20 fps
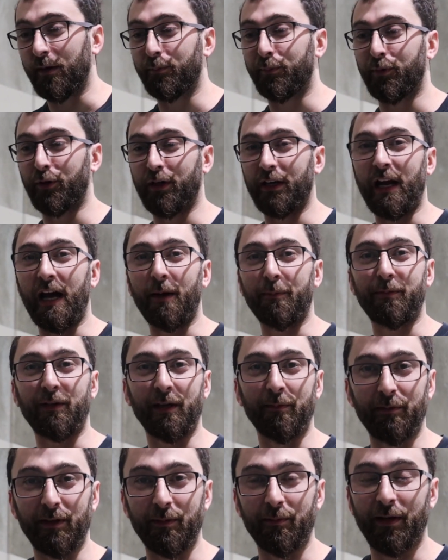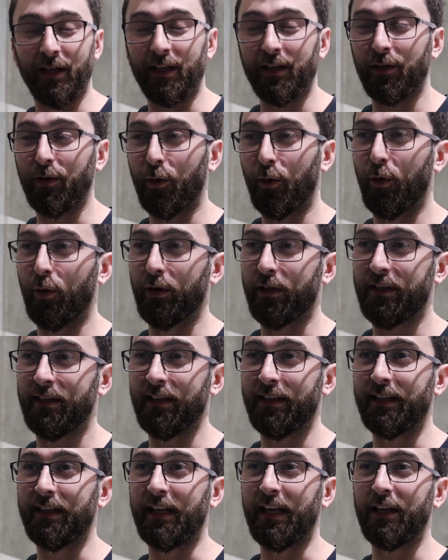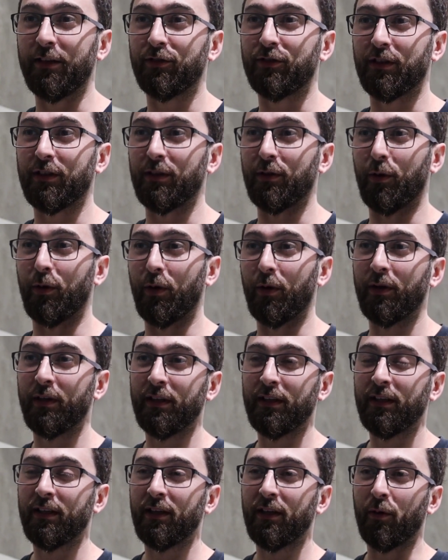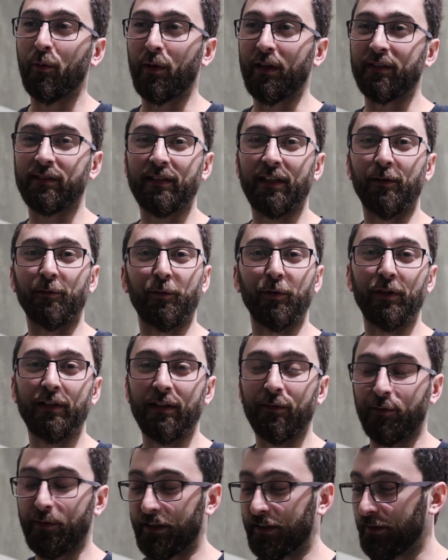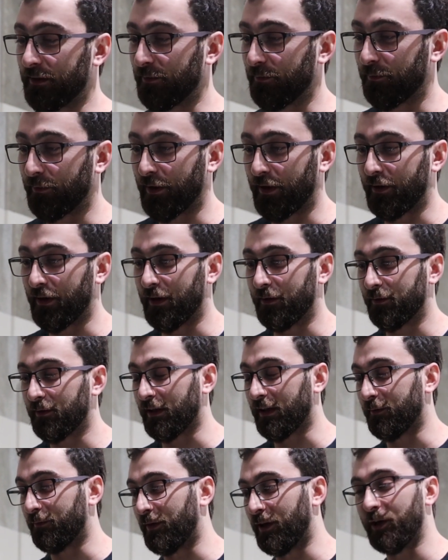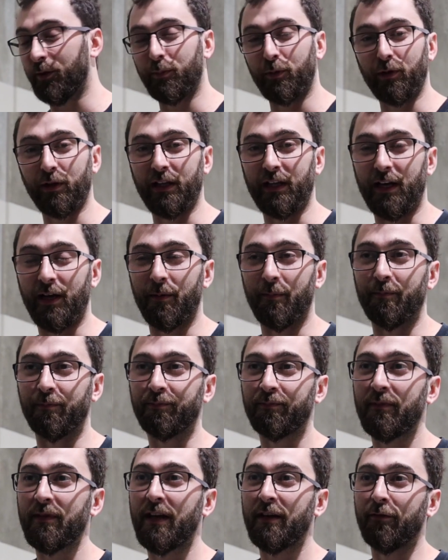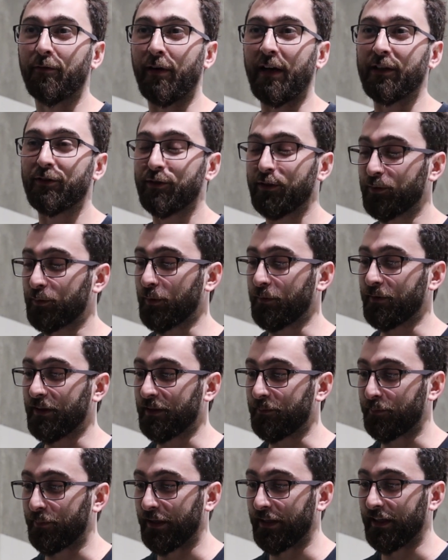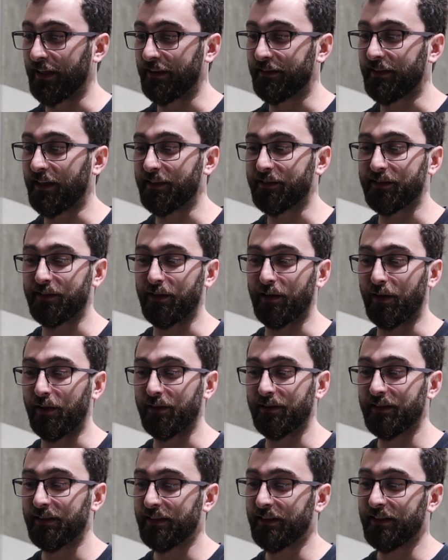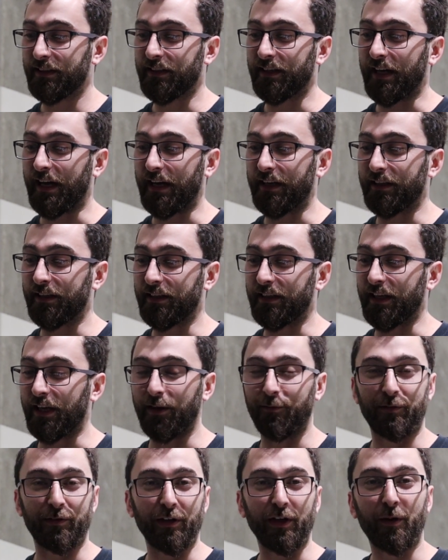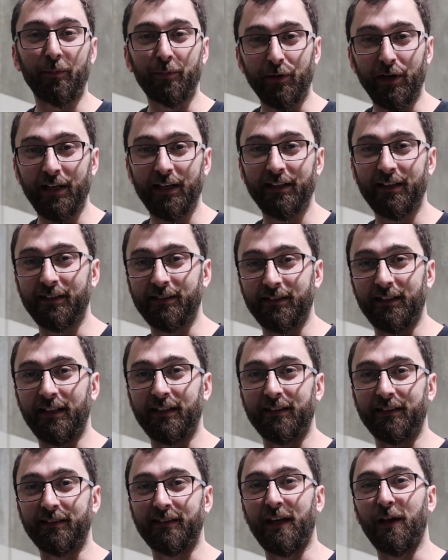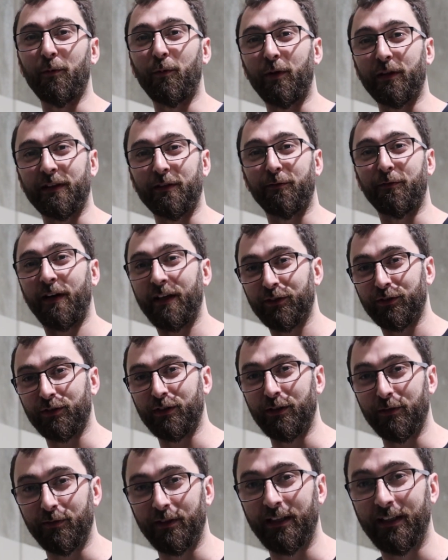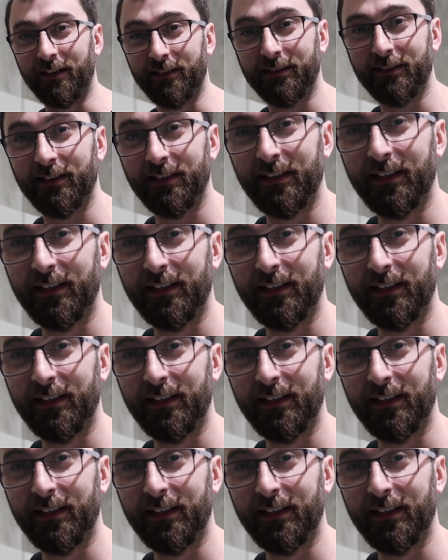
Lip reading: put an RPM limit or kill an engine, or we can set a few different variable functions with it, but it doesn't, if the operator doesn't understand what the function of it is,